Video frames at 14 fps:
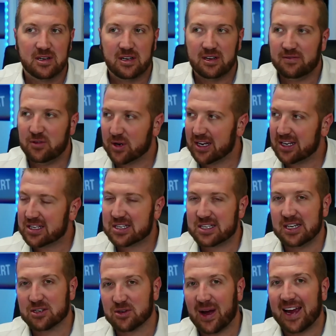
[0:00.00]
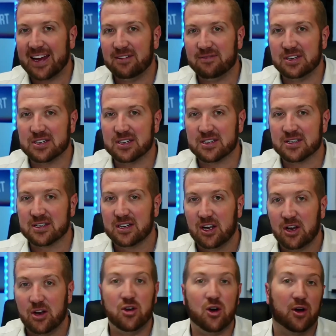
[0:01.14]
If you're getting 6 or 8 visits,
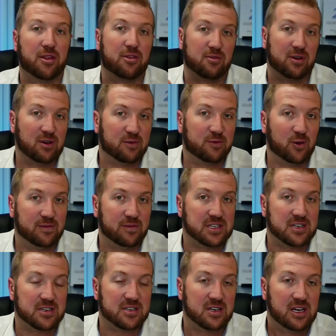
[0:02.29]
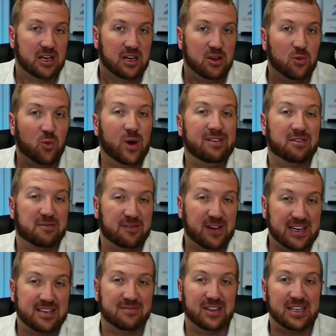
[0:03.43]
not 3 or 4 visits, we've
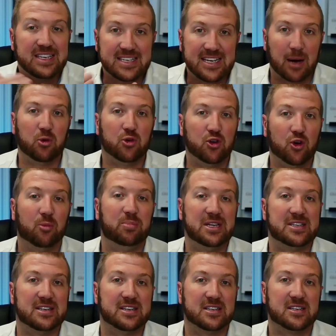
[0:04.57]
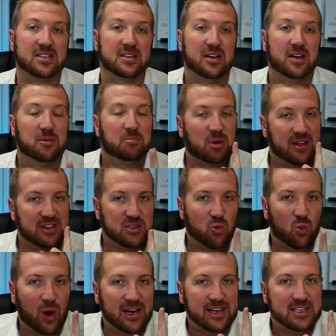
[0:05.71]
effectively doubled your business by this
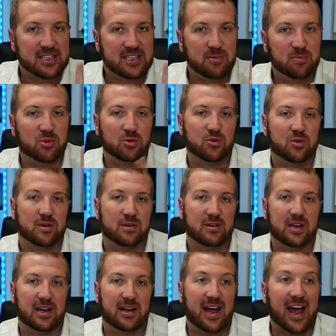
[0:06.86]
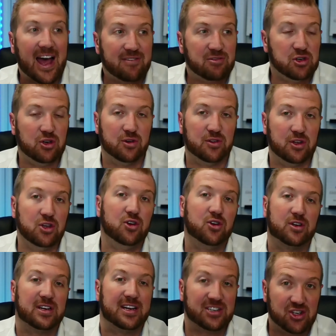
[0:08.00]
one simple avenue that you
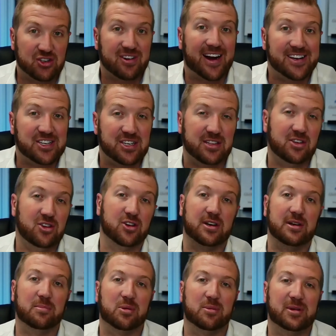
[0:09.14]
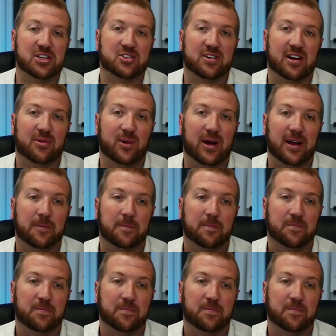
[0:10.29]
can, and strategy that you can implement straight away.